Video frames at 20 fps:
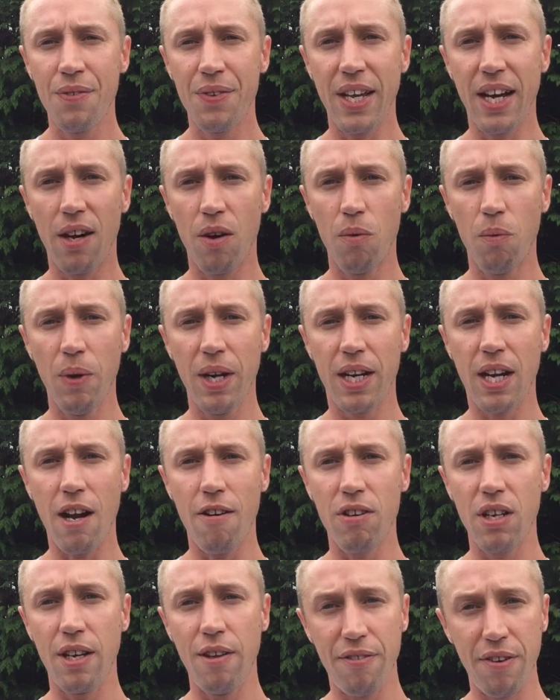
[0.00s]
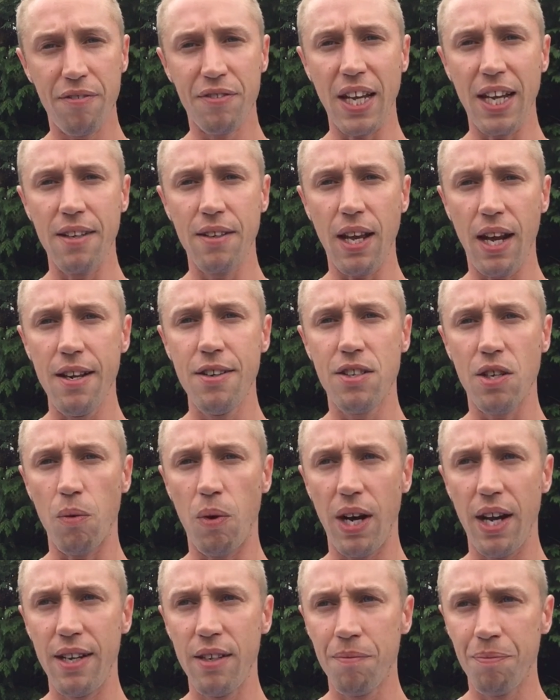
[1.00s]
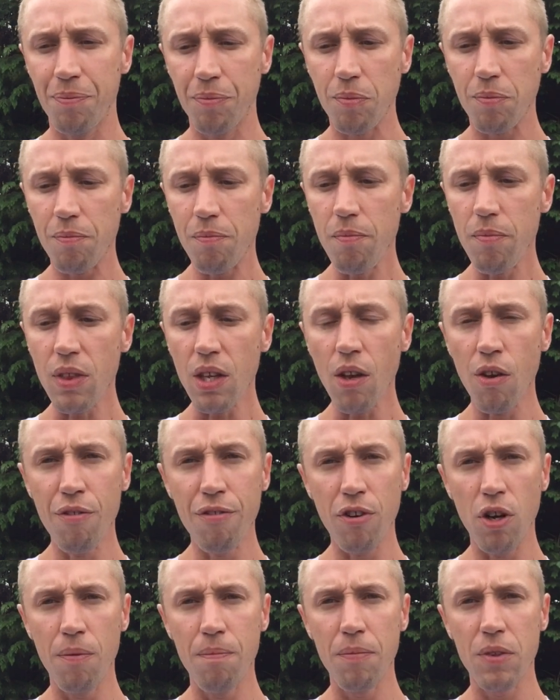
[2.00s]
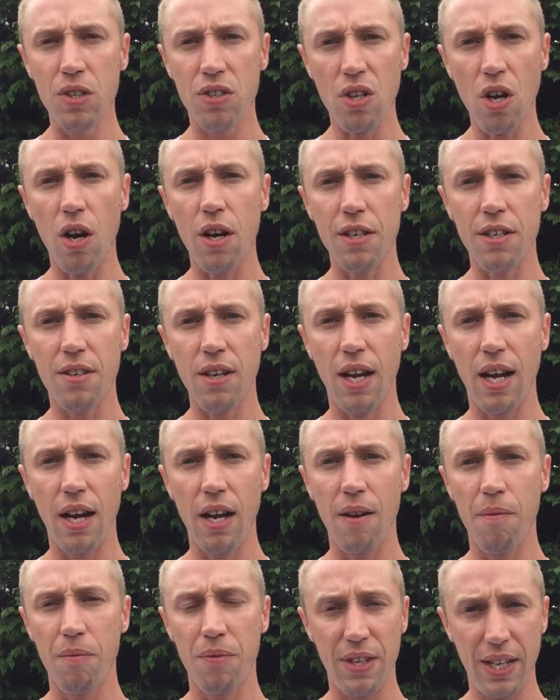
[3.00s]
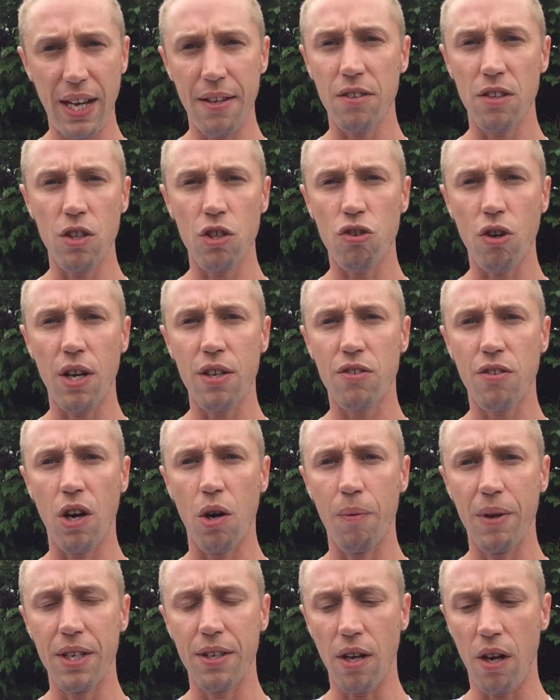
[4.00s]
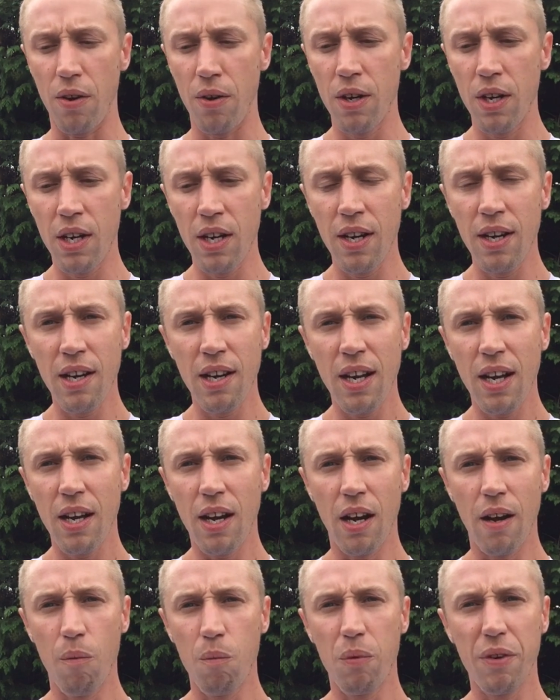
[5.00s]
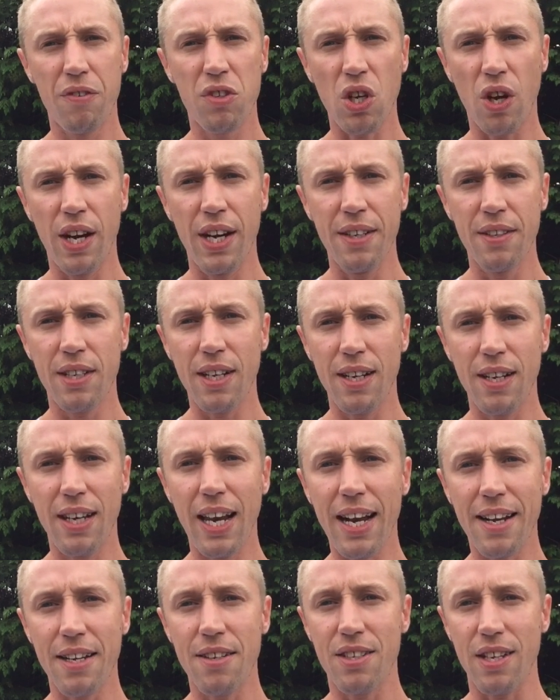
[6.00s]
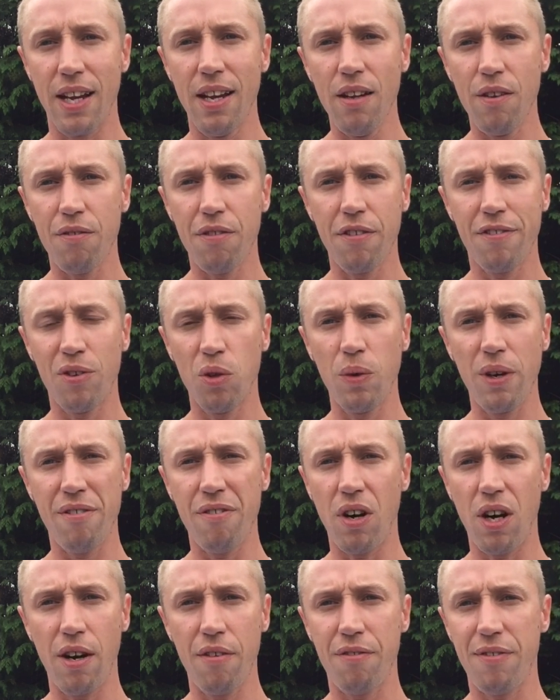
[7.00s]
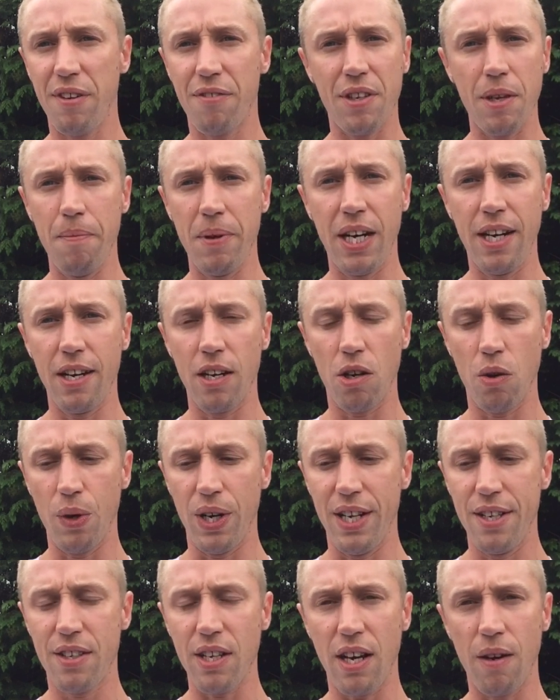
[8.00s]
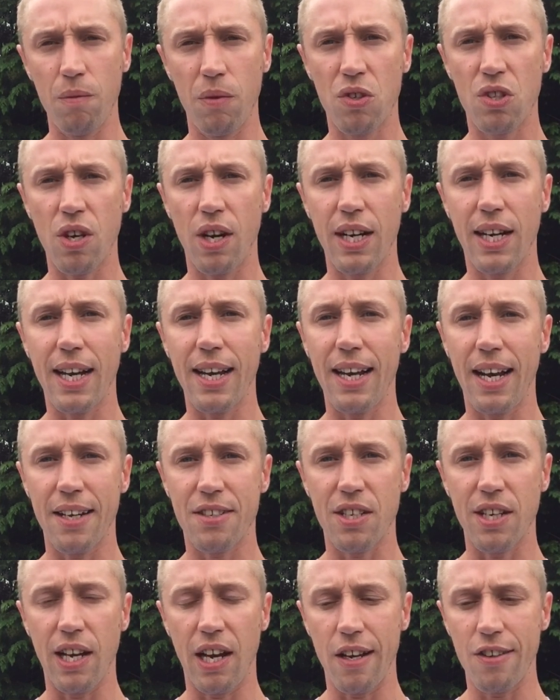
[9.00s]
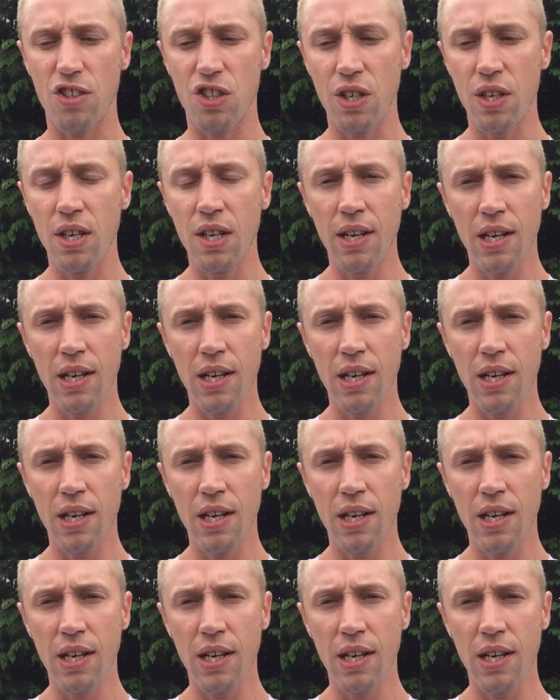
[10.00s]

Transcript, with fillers: Now we're currently 15 days away from the start of um, the end of the transfer window um, we've signed Lacazette for 45, 50 million quid, and we've signed Kolasinac.